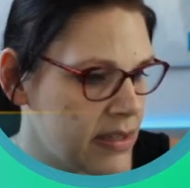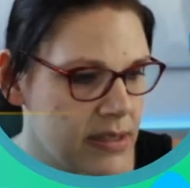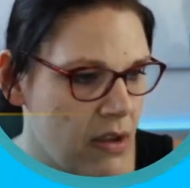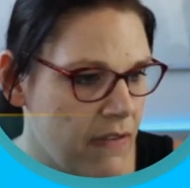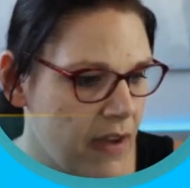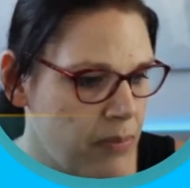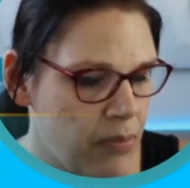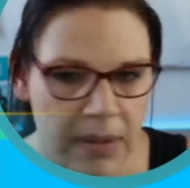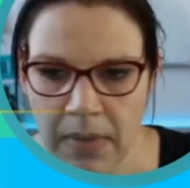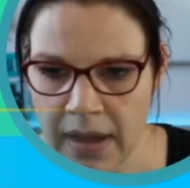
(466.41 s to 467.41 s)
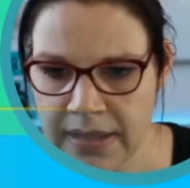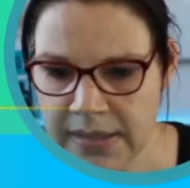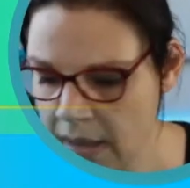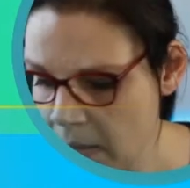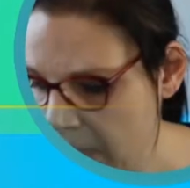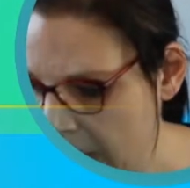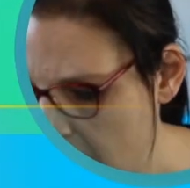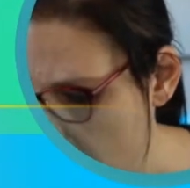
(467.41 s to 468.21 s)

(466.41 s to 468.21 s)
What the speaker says: So if I bring my site back up